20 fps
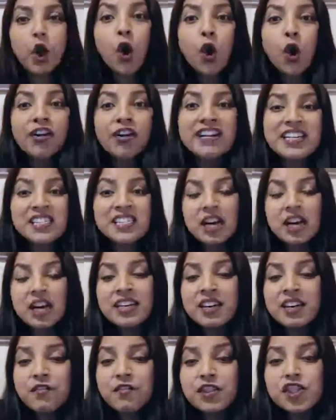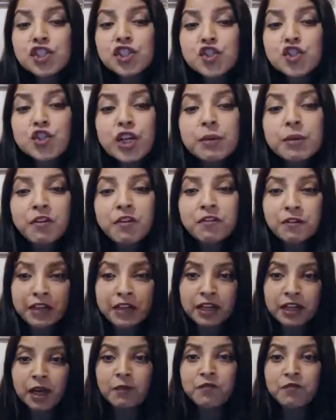or create a different stream of
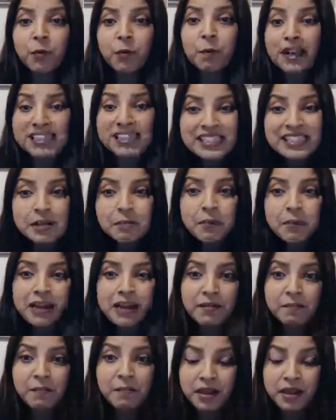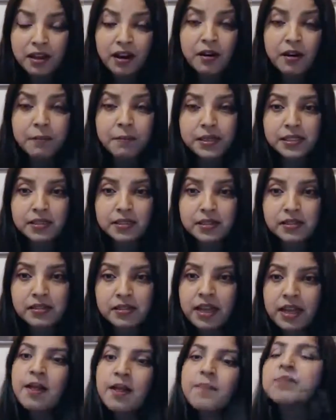income from my current
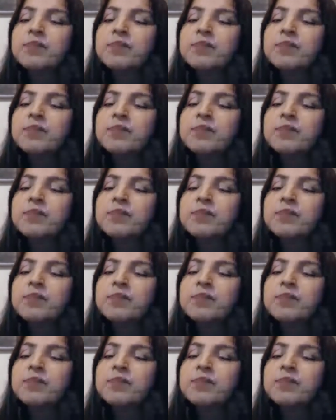business?